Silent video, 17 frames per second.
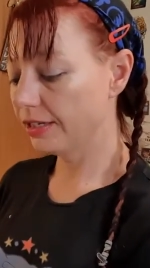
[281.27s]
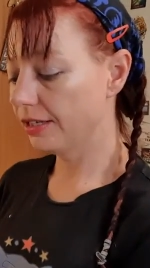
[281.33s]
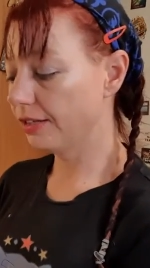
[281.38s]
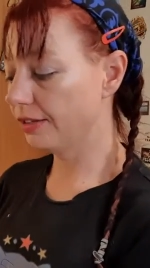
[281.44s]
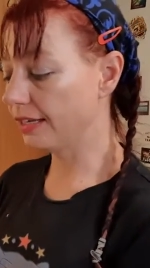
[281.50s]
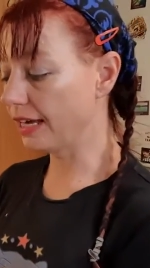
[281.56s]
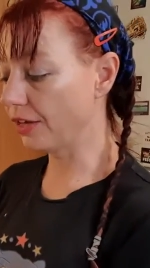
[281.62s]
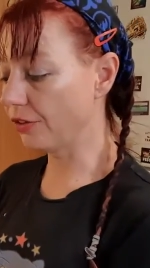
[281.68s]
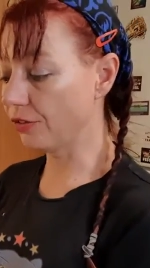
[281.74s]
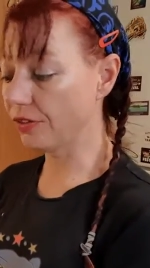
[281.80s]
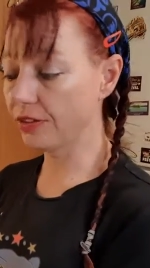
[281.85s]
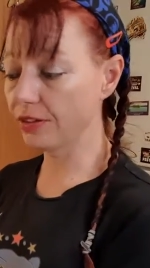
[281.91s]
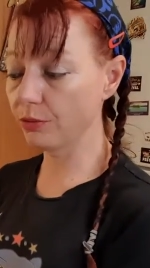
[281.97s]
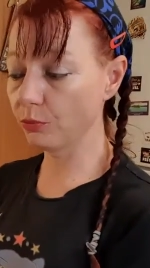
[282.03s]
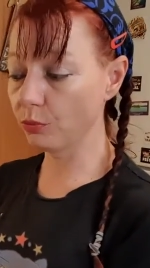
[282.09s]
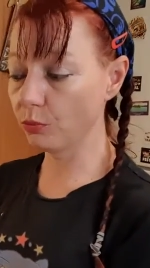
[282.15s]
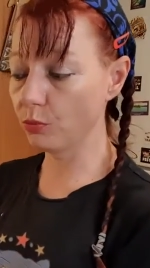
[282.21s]
Now,
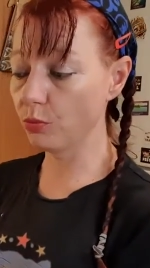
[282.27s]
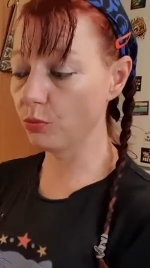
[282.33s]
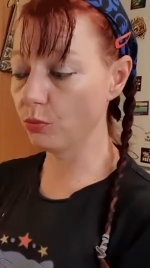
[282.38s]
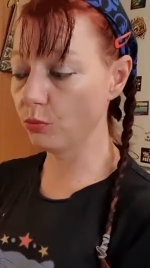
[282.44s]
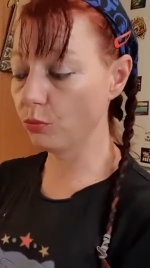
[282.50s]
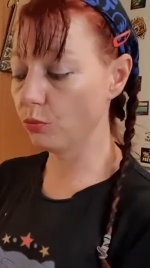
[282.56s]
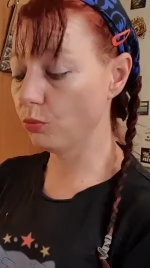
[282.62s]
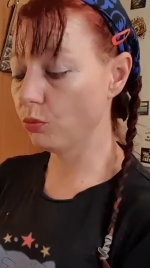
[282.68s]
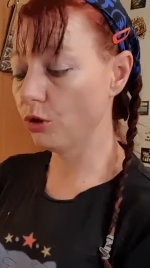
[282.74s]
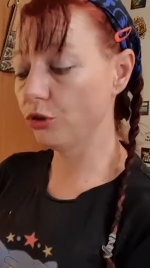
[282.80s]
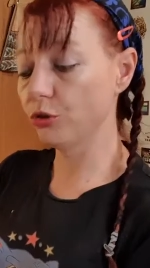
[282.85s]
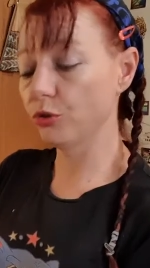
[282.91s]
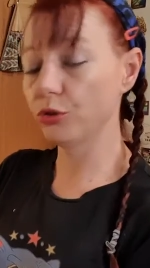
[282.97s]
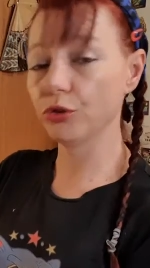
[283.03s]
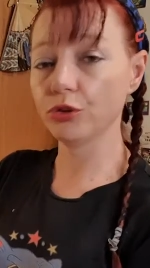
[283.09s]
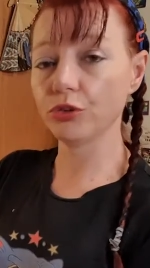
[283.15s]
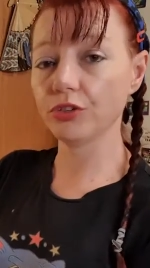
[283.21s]
what you're
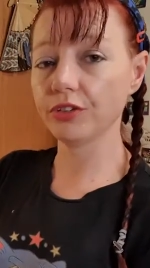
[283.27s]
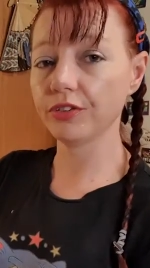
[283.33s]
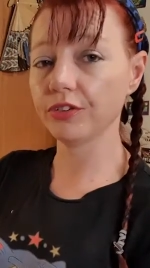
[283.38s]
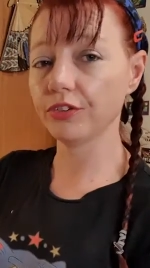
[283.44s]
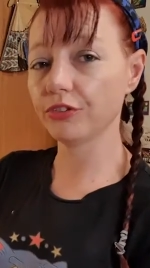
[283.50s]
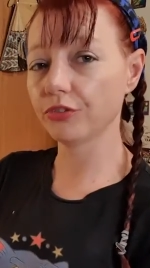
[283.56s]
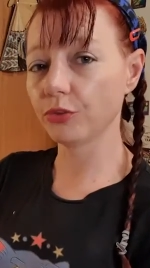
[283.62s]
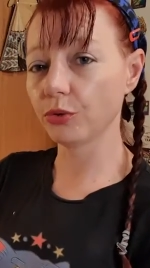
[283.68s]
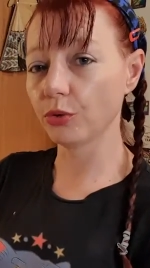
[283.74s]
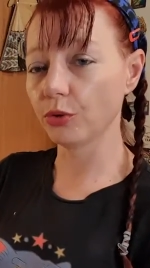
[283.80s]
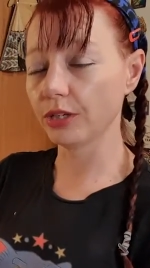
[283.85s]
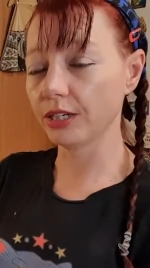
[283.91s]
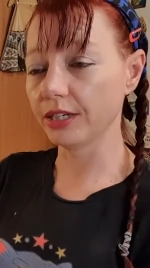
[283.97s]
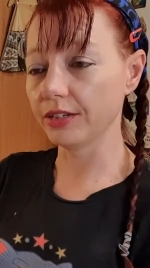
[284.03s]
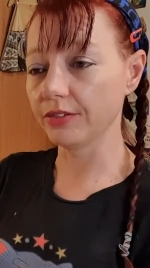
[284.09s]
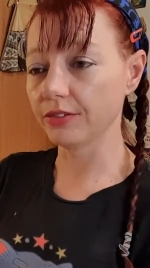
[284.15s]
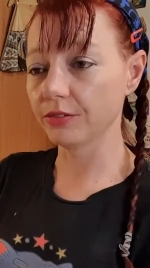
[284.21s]
using this for
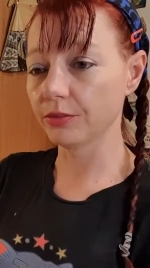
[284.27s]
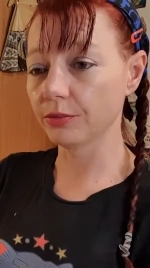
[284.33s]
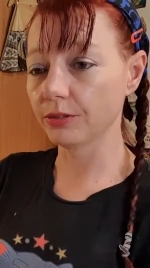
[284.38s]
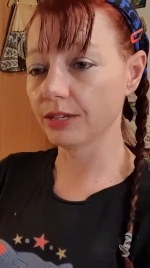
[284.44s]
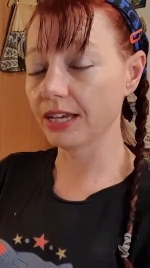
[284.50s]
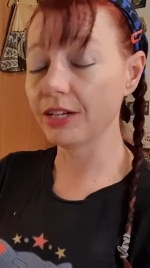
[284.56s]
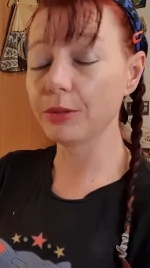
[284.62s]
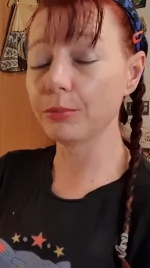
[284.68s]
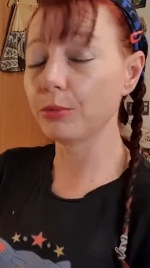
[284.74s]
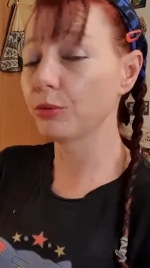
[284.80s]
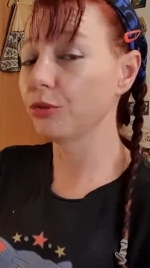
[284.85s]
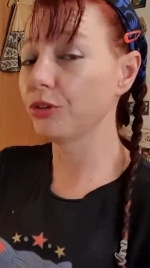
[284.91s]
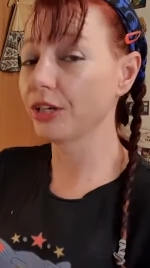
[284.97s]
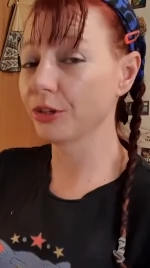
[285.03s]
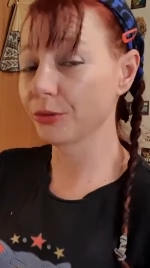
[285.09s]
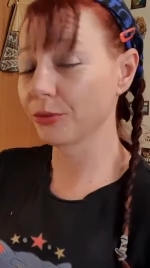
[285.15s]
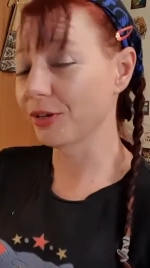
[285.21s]
is edible
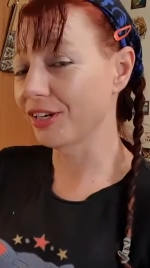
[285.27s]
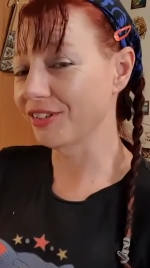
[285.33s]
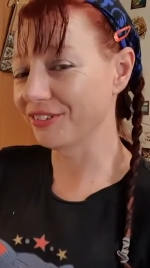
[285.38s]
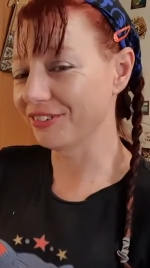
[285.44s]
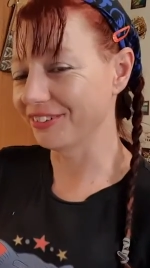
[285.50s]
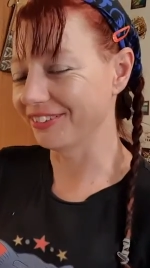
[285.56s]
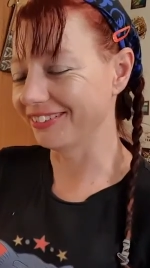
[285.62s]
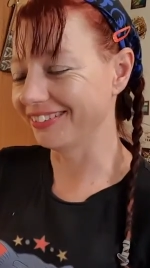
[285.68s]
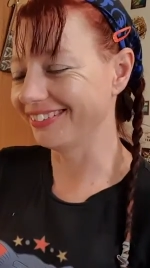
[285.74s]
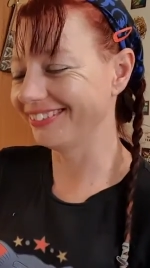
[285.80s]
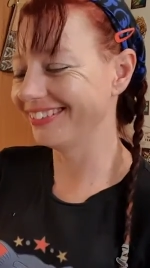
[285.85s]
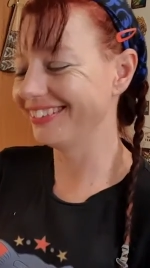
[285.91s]
decoration,